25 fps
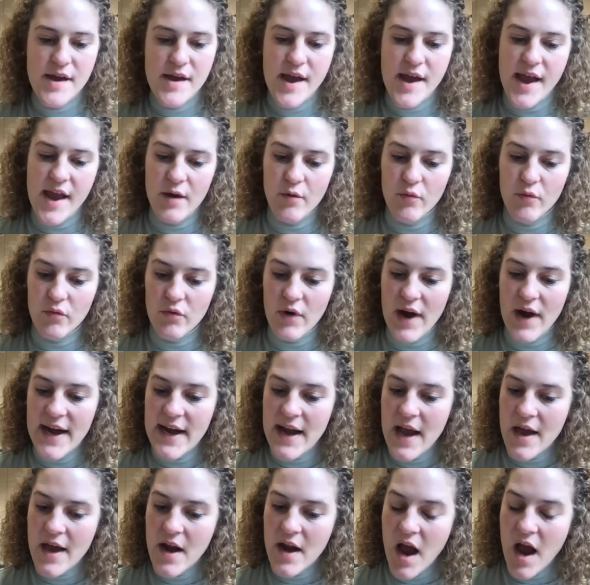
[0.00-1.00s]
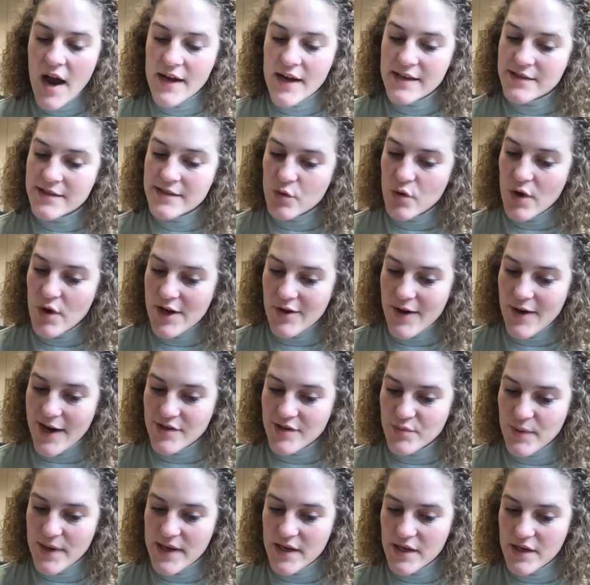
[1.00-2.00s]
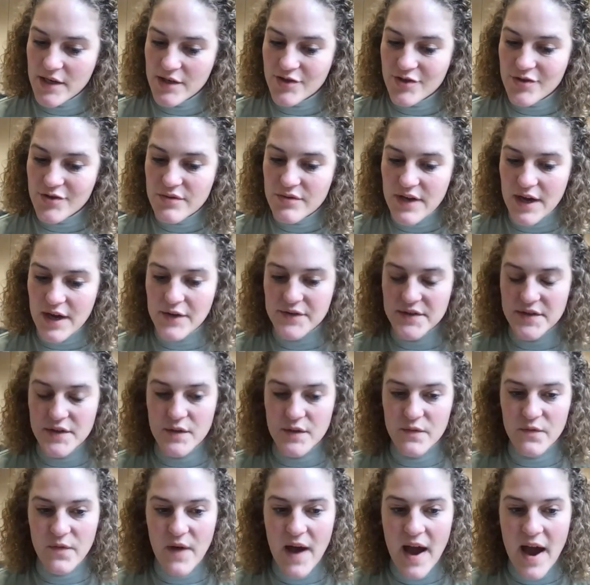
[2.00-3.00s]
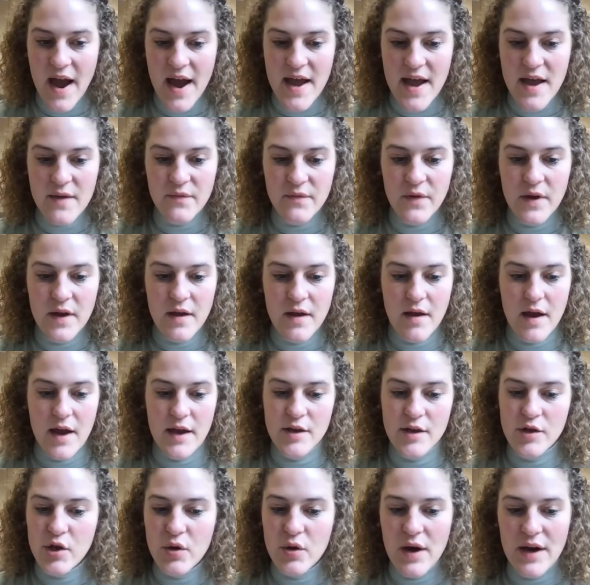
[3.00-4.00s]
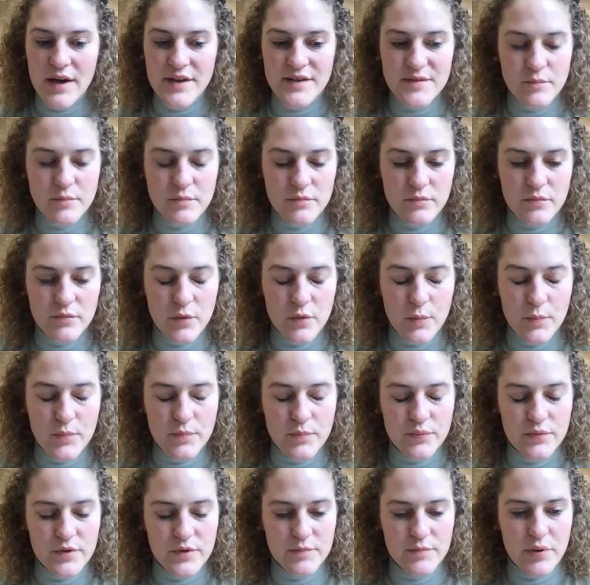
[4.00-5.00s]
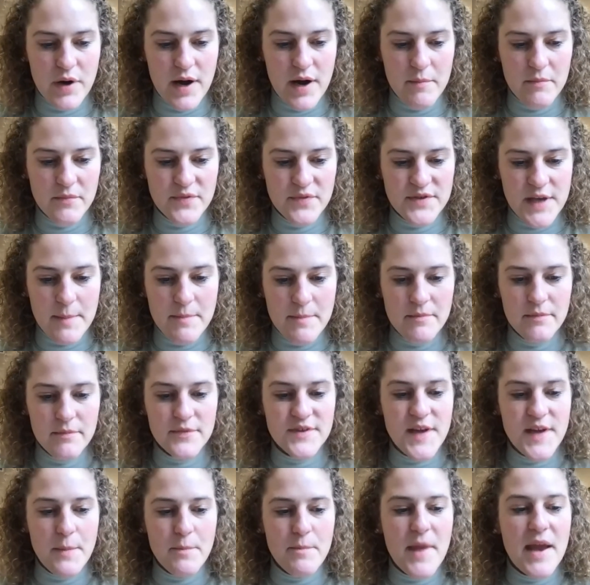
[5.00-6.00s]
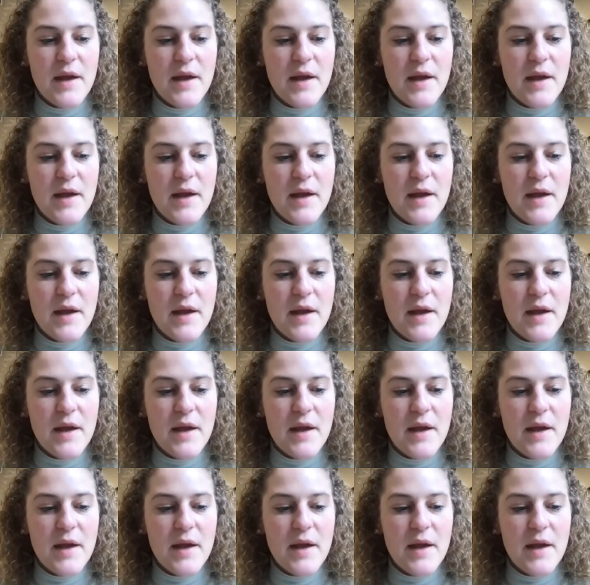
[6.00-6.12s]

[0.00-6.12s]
And right out of high school, I graduated in 2005. And you guys will be, some may